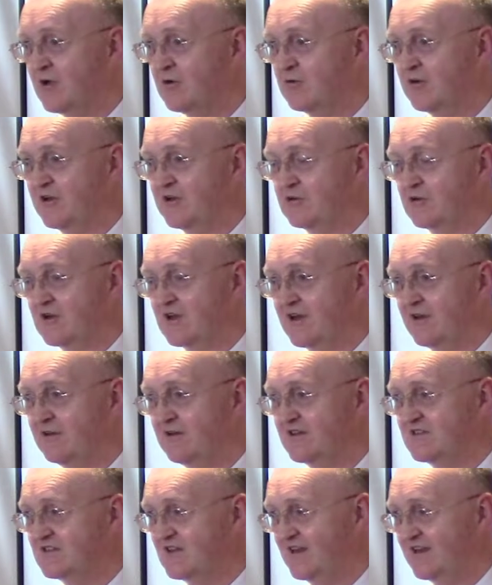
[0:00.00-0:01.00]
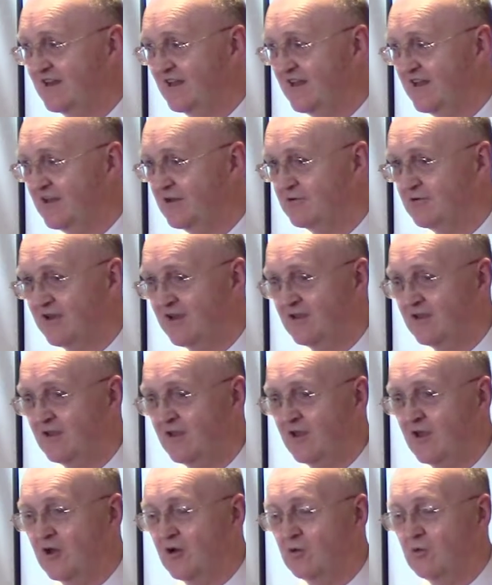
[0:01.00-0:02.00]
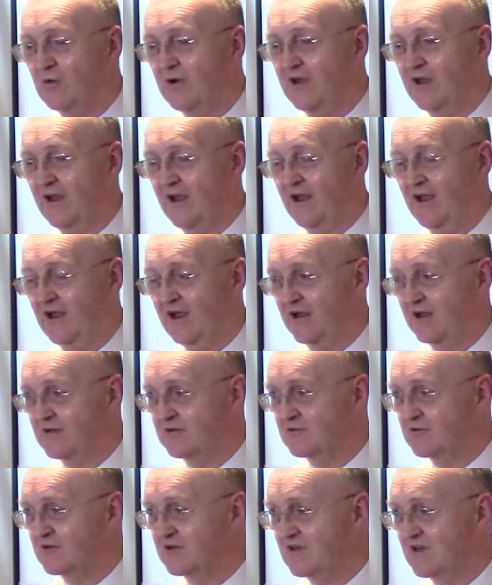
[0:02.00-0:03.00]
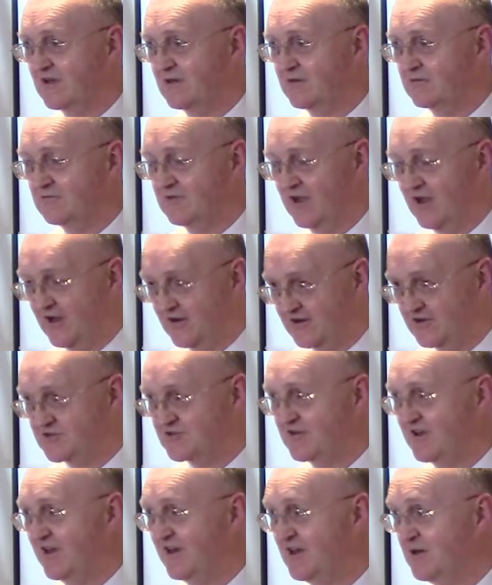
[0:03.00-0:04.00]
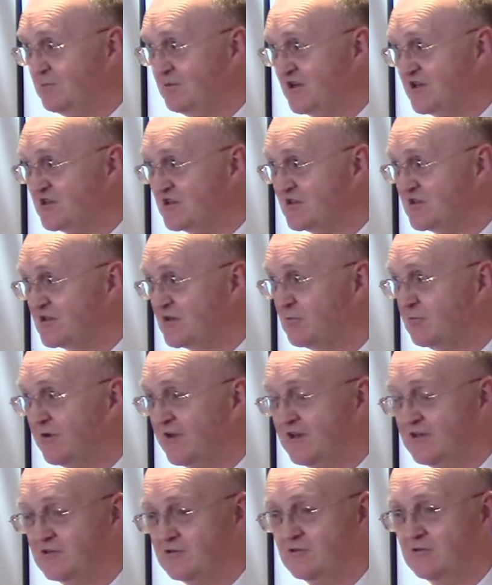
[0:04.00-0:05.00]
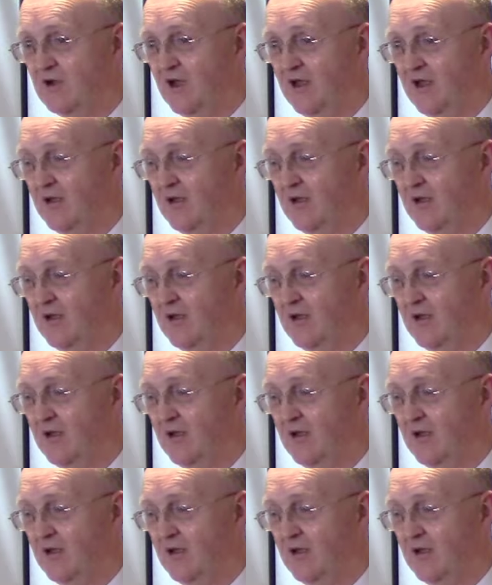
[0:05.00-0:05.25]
We do clearings on the hearing, we do the auditory inhibitions, we do,